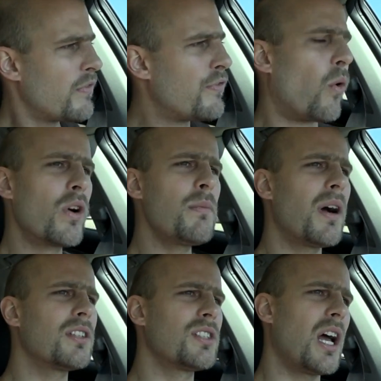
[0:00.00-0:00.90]
40
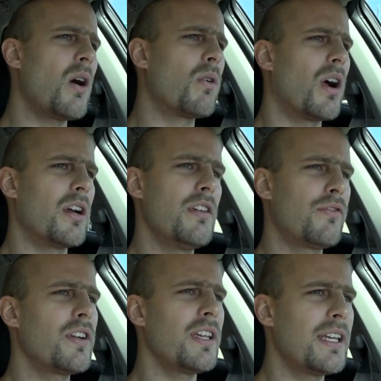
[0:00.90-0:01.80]
miles an hour, are you
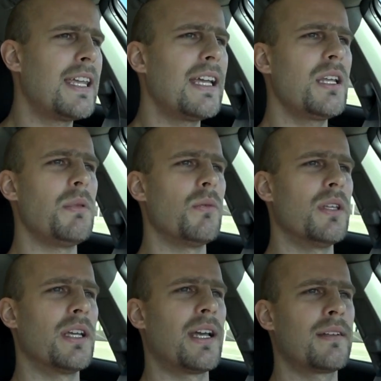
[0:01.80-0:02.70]
freaking kidding me with
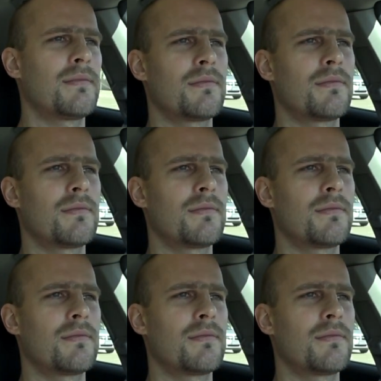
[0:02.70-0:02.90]
that?